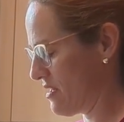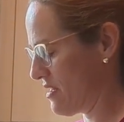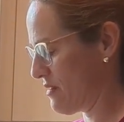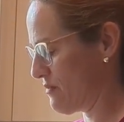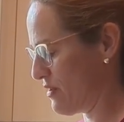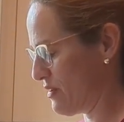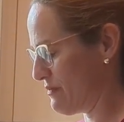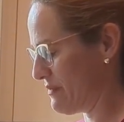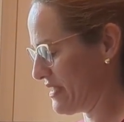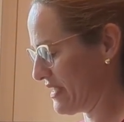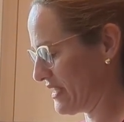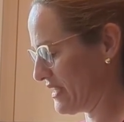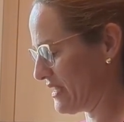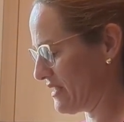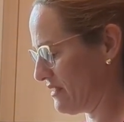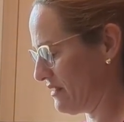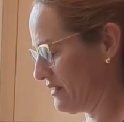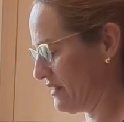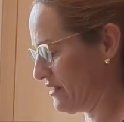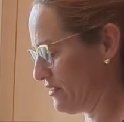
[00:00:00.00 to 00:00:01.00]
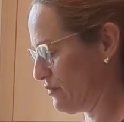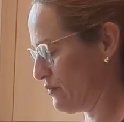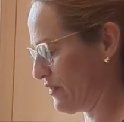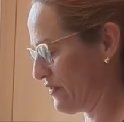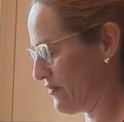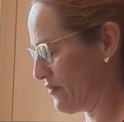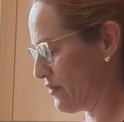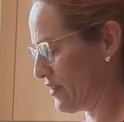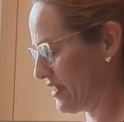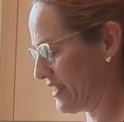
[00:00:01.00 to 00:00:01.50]
I'm gonna mix it a little
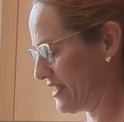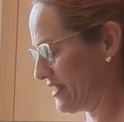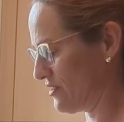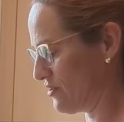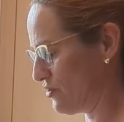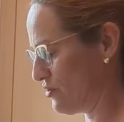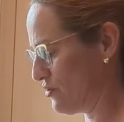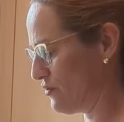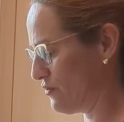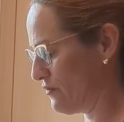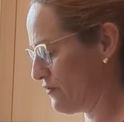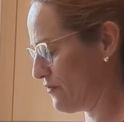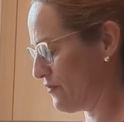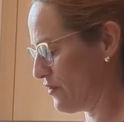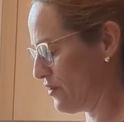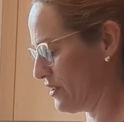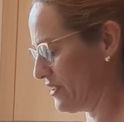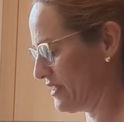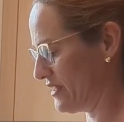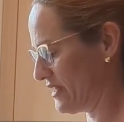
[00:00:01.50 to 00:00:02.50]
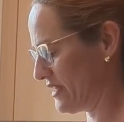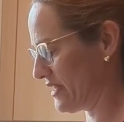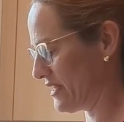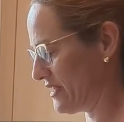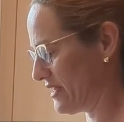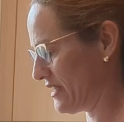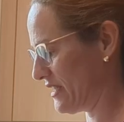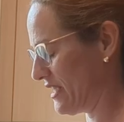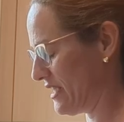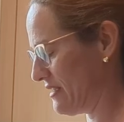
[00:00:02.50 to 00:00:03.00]
before it gets too full and
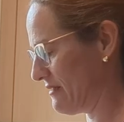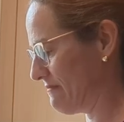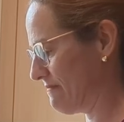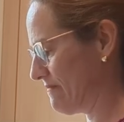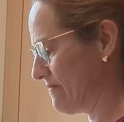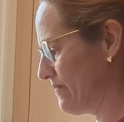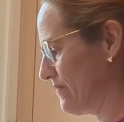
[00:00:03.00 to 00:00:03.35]
sudsy.